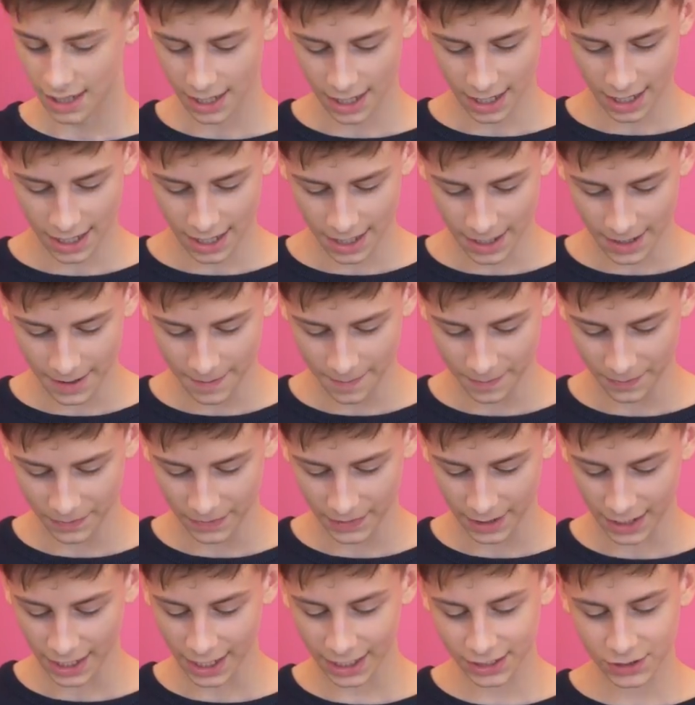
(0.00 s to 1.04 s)
The
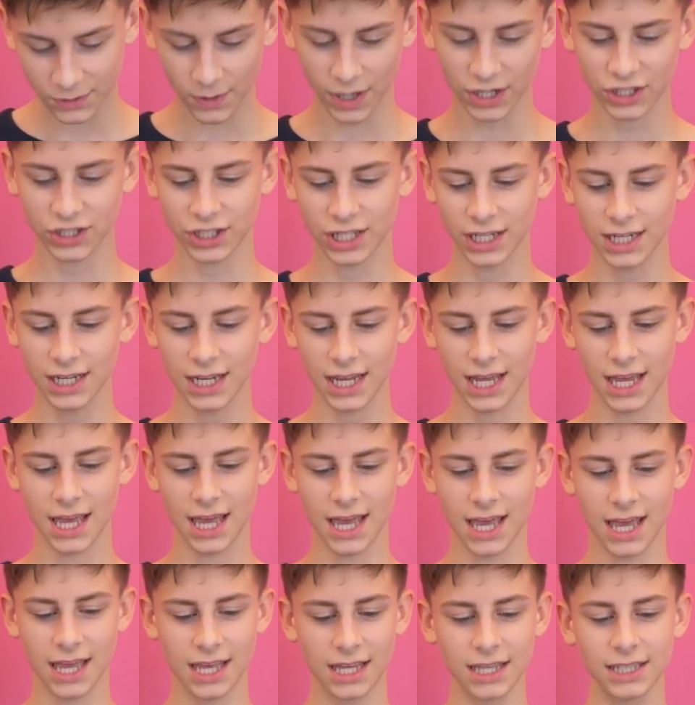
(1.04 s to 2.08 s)
next question
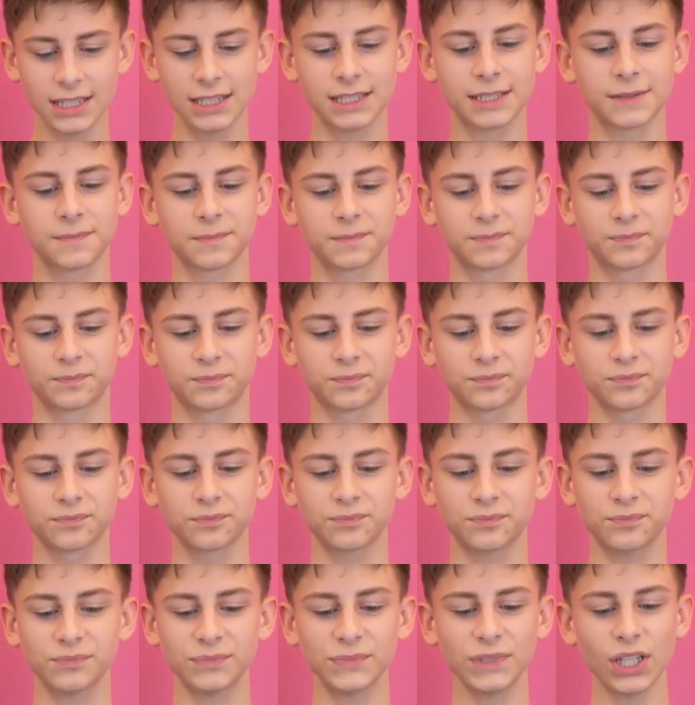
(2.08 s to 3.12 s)
is,
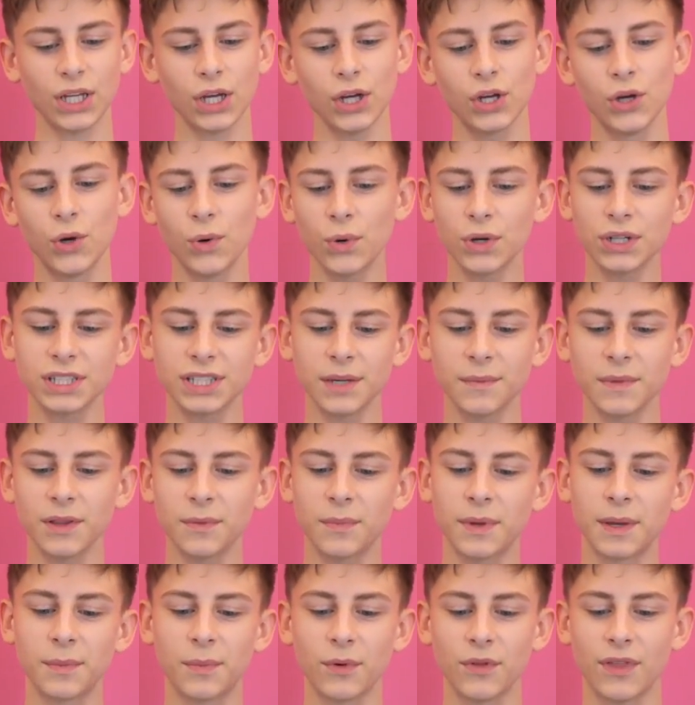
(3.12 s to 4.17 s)
who are some of the
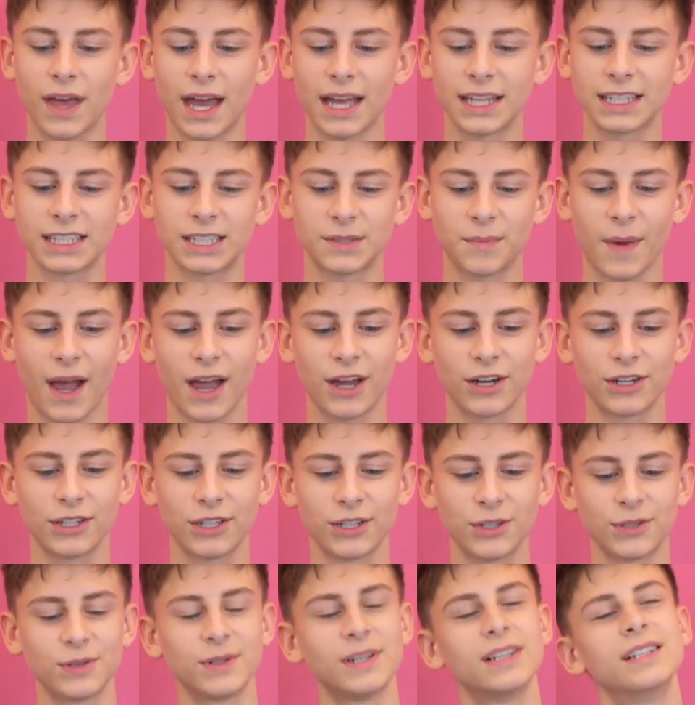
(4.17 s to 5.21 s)
people that inspire
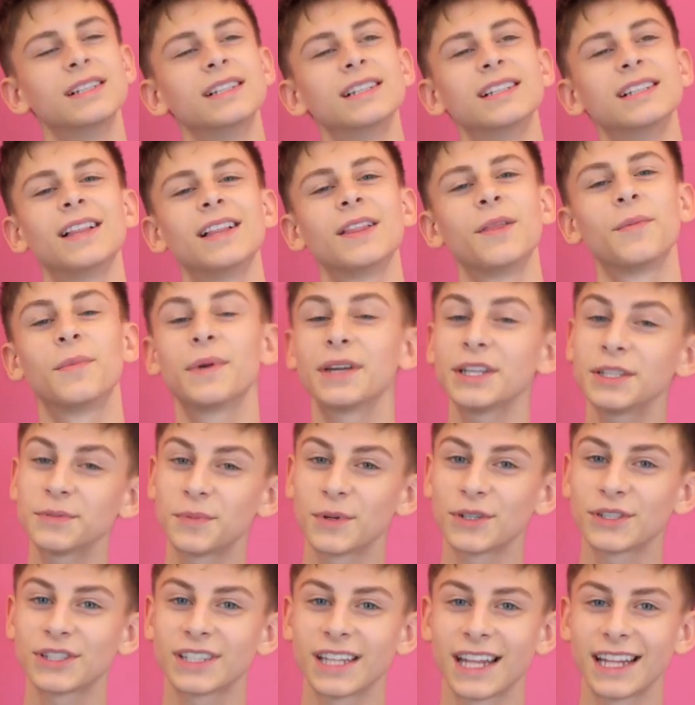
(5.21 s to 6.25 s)
you? The biggest
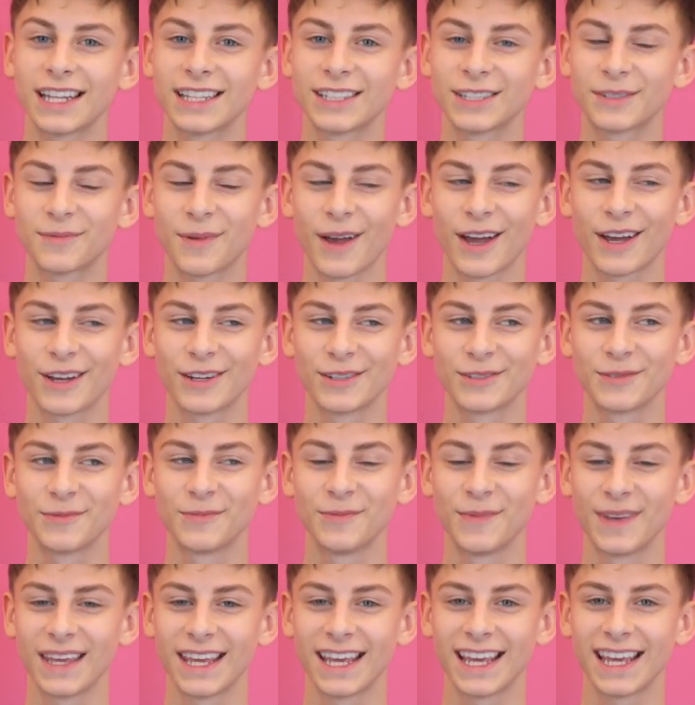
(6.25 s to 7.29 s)
person that inspires
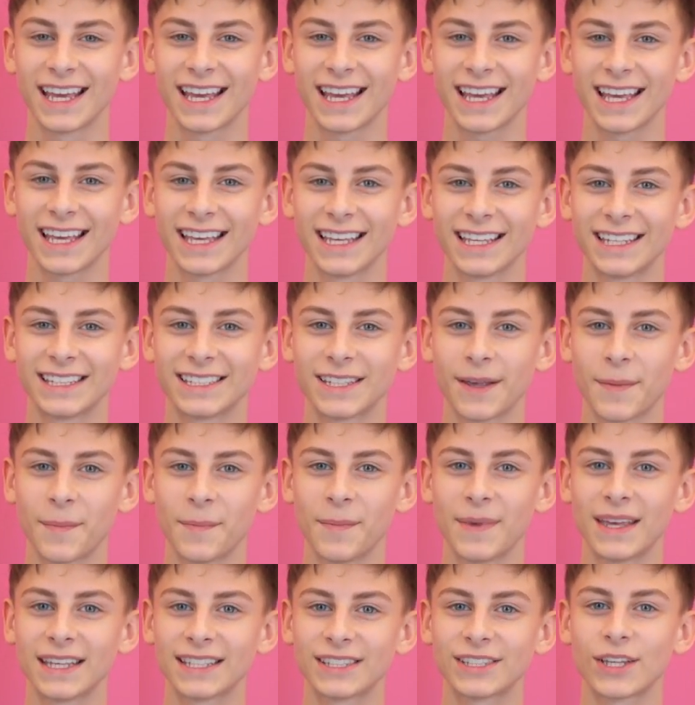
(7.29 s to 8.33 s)
me is
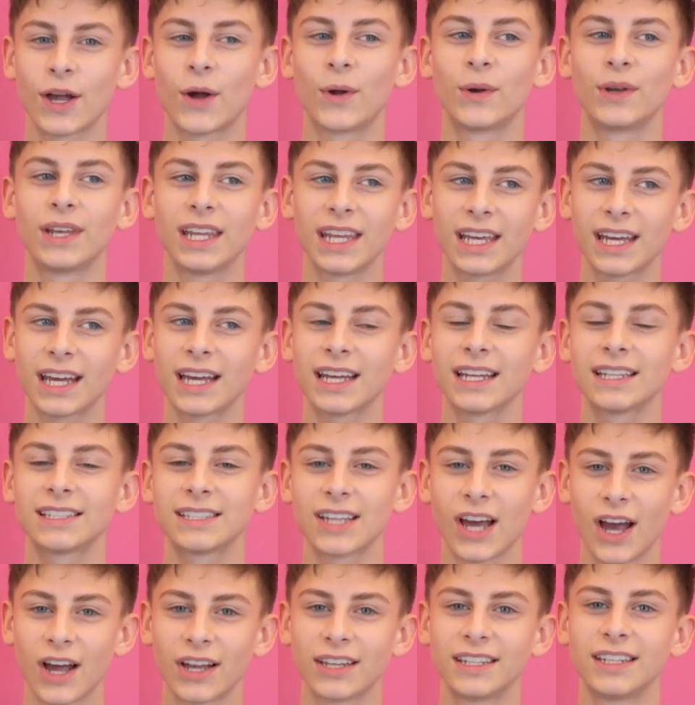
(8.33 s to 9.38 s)
Miss Onika
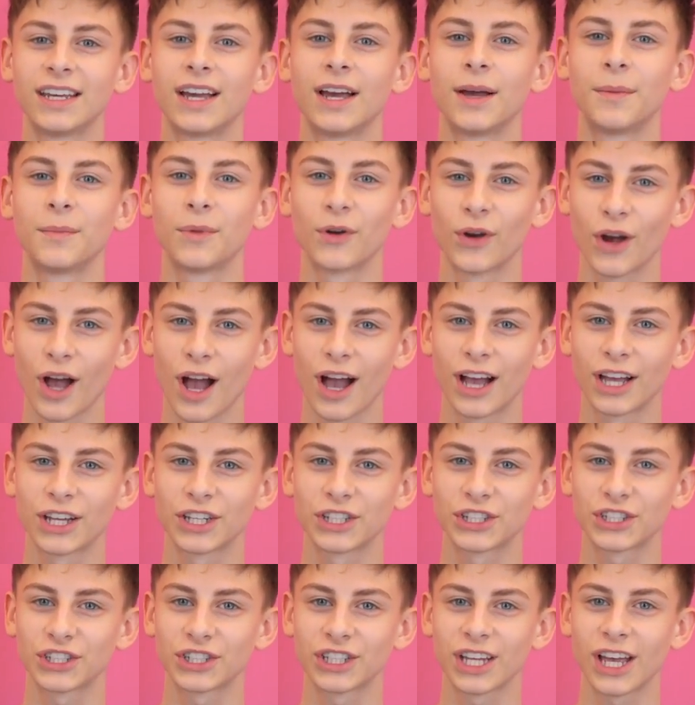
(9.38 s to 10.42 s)
Tanya
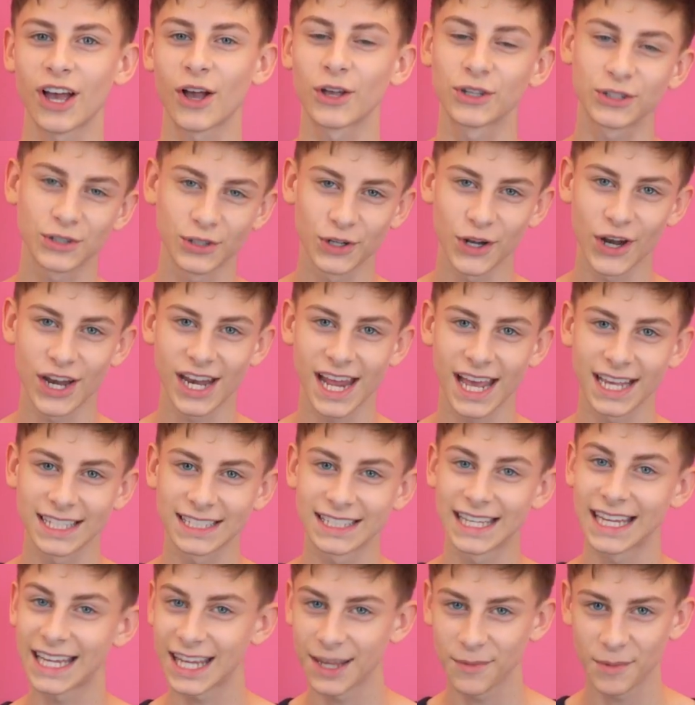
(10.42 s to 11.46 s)
Miraj, also known
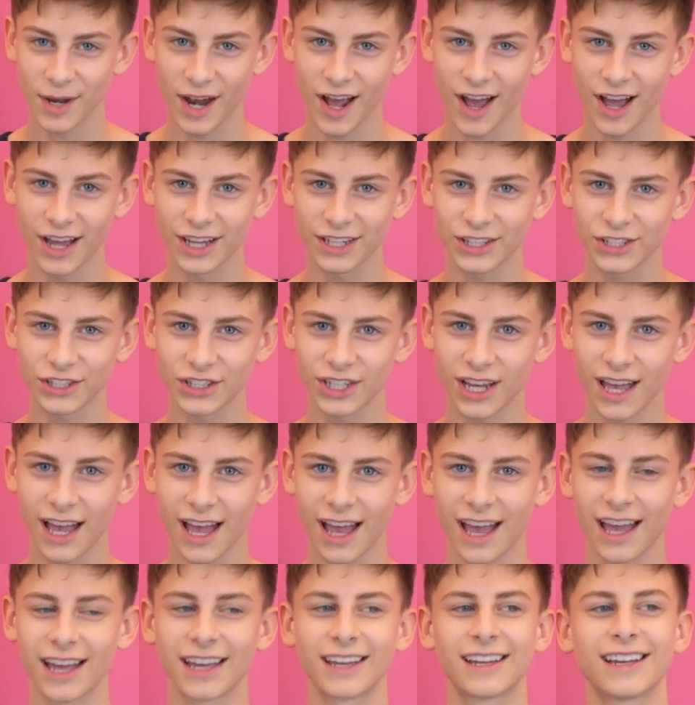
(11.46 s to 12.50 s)
as Nicki Minaj.
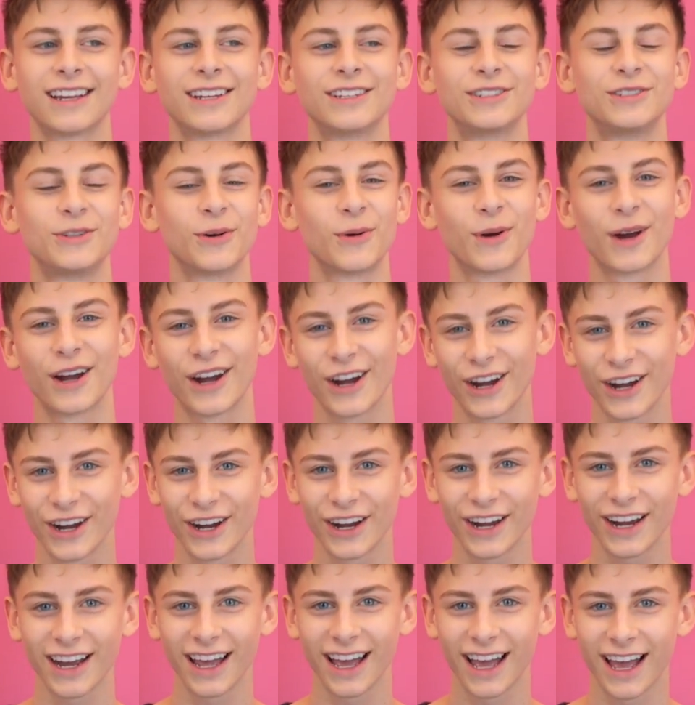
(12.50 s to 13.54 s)
I adore
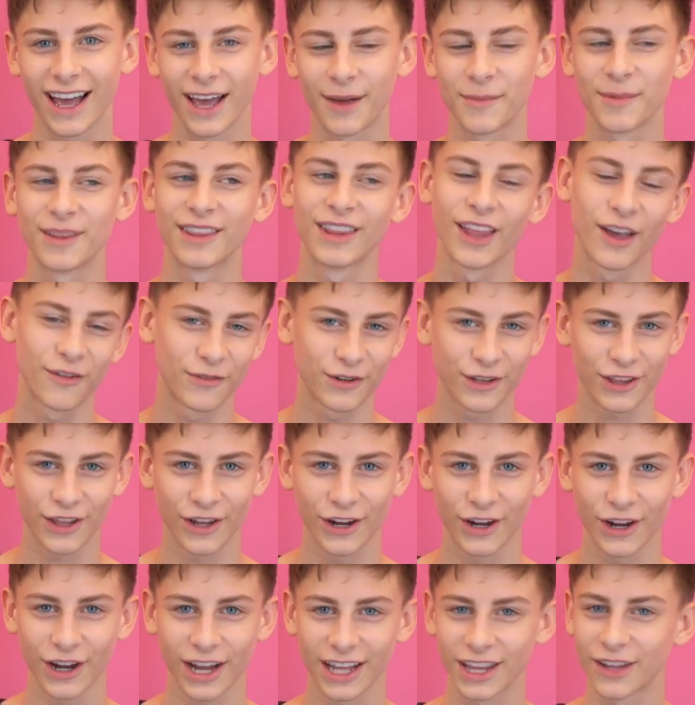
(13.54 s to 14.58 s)
her. I'm in love with
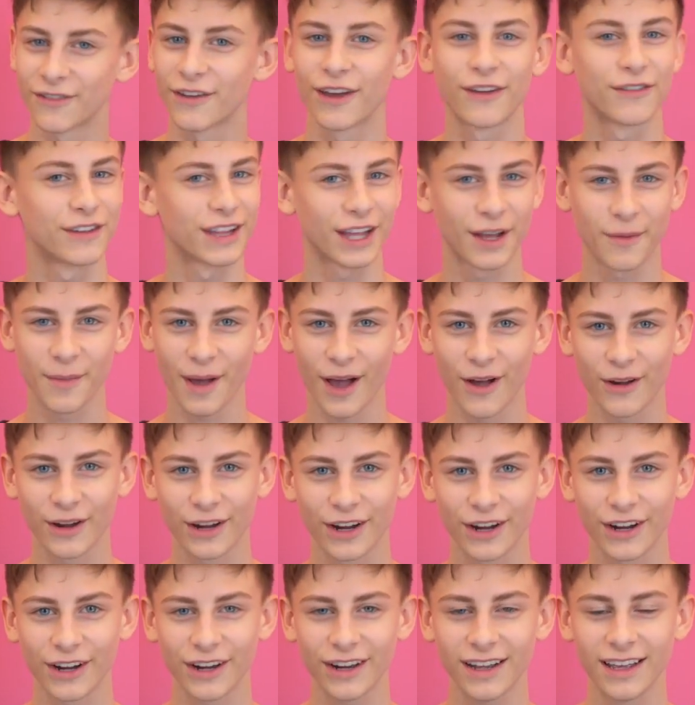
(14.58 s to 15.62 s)
her. I love everything about
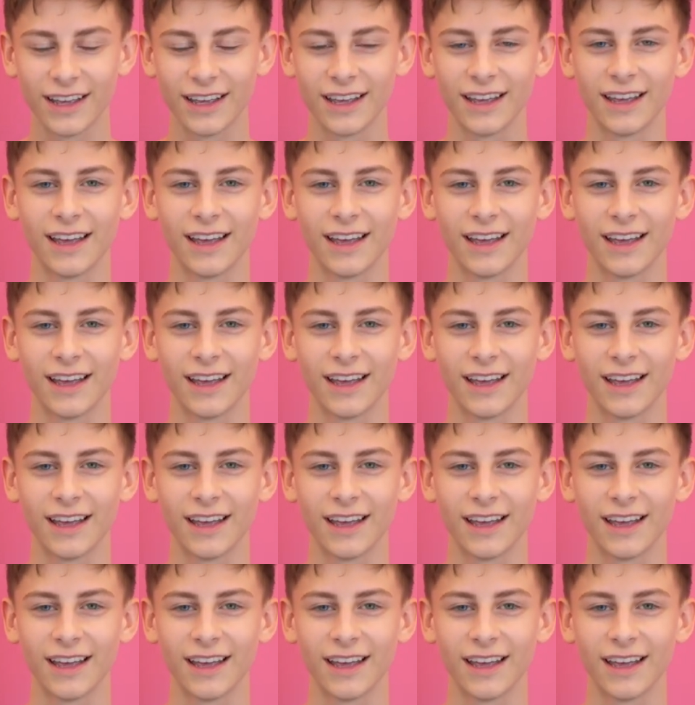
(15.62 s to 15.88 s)
her.